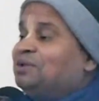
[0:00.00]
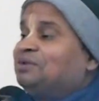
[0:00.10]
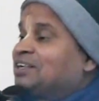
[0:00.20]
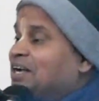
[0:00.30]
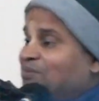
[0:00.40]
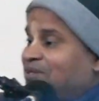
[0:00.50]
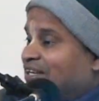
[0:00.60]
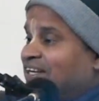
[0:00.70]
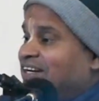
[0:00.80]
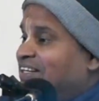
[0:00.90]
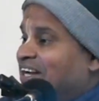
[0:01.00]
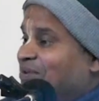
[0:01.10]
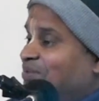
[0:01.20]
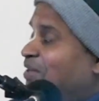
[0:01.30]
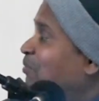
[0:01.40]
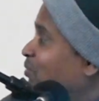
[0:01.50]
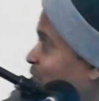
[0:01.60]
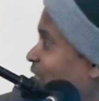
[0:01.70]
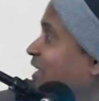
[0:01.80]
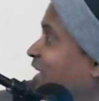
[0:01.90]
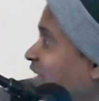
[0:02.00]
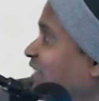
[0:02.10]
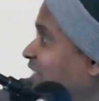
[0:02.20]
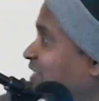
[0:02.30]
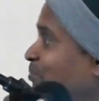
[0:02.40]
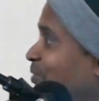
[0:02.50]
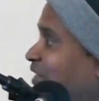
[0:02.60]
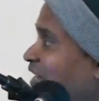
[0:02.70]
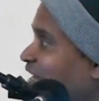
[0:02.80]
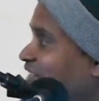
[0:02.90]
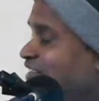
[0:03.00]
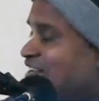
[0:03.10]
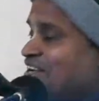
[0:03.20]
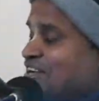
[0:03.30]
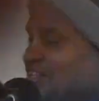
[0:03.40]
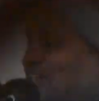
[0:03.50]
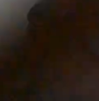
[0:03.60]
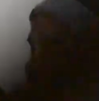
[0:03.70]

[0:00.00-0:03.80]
they will come second time, they have to go again this big line. They